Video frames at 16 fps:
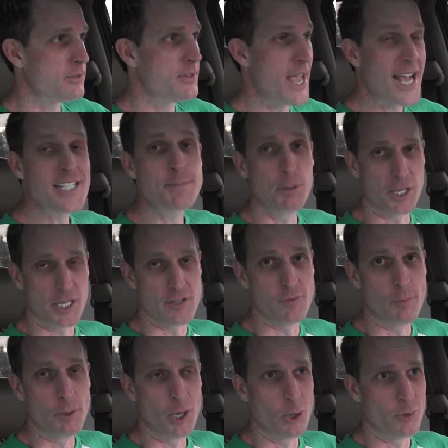That's
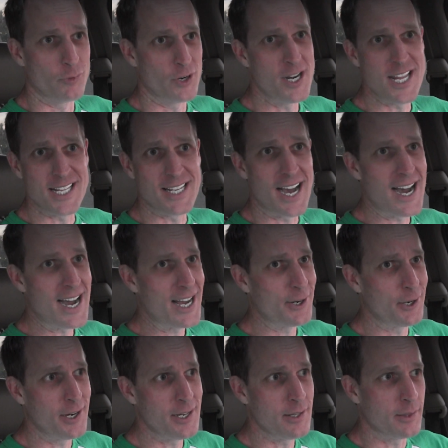believable over any
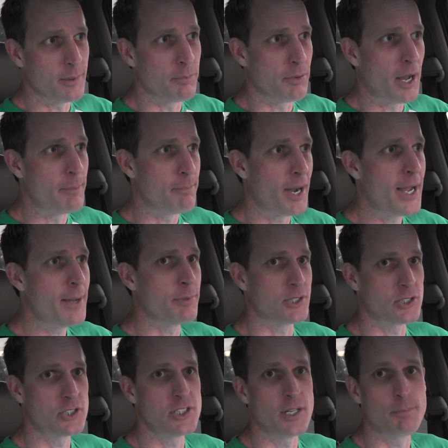God or any of the
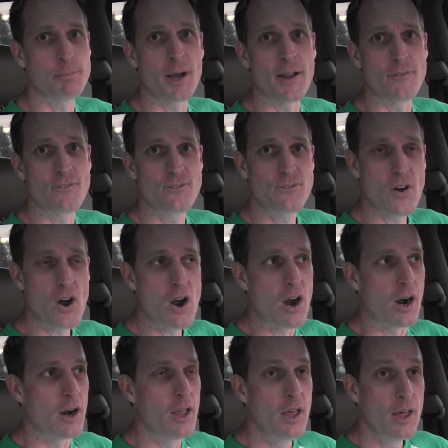Bible shit by
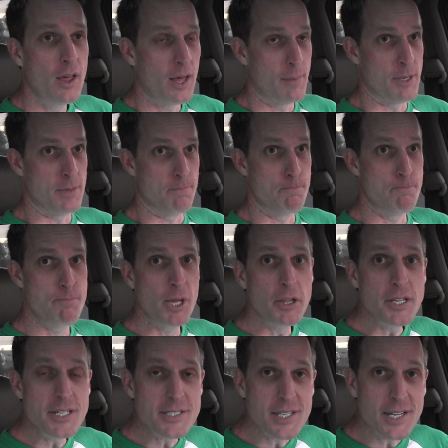far. I mean,
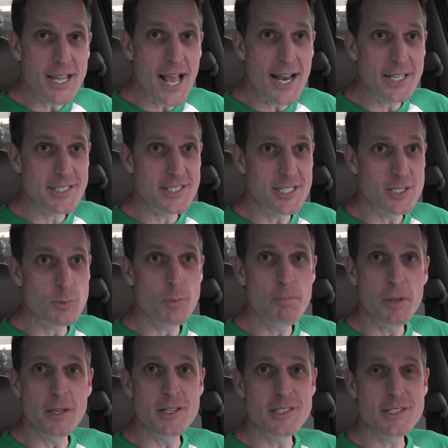billions of galaxies
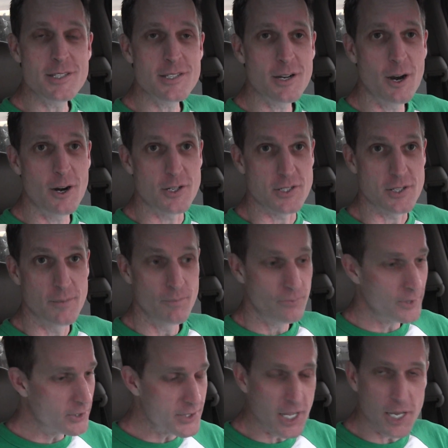with billions of stars.
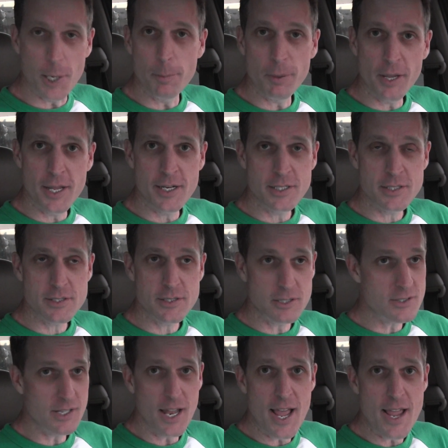There's other planets,
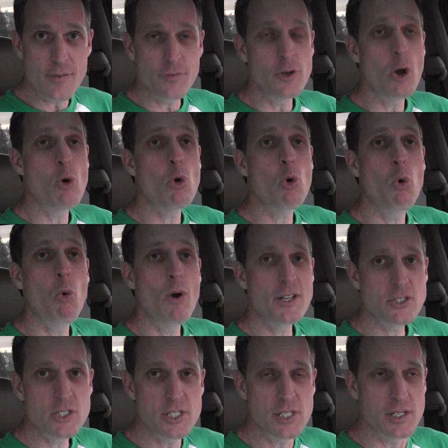there's life, no
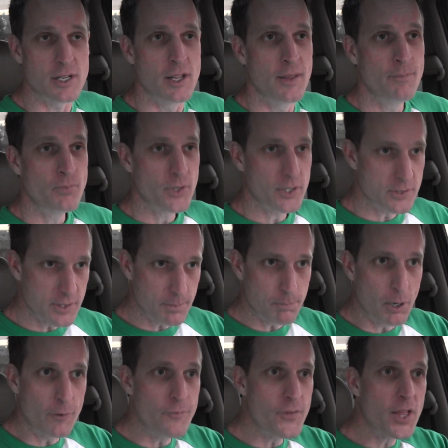question. Because the
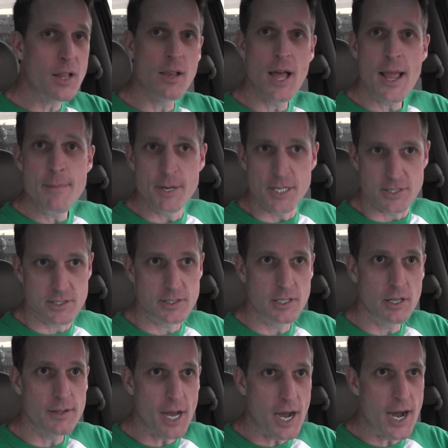perfect climates,
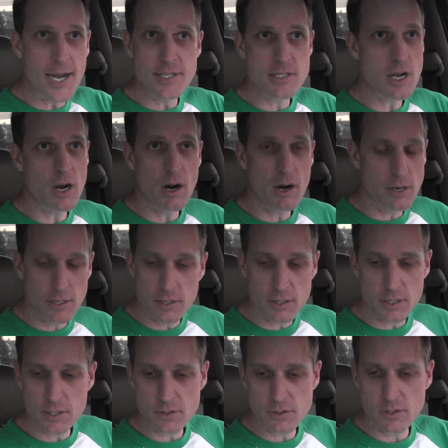the odds are
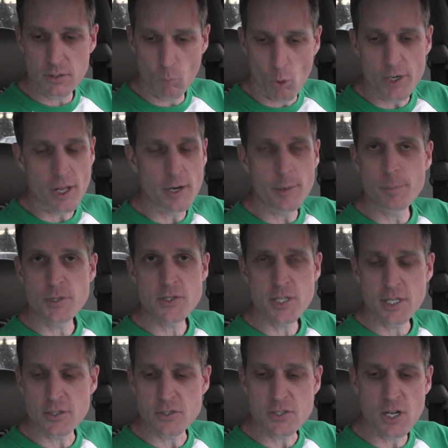it
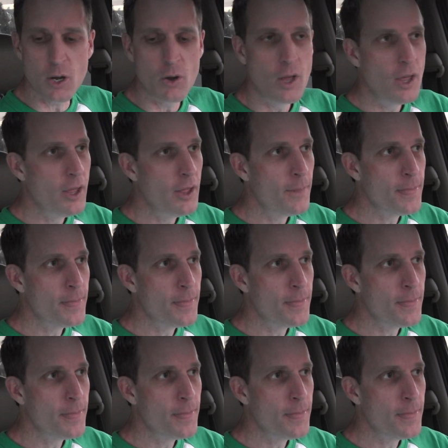100%. So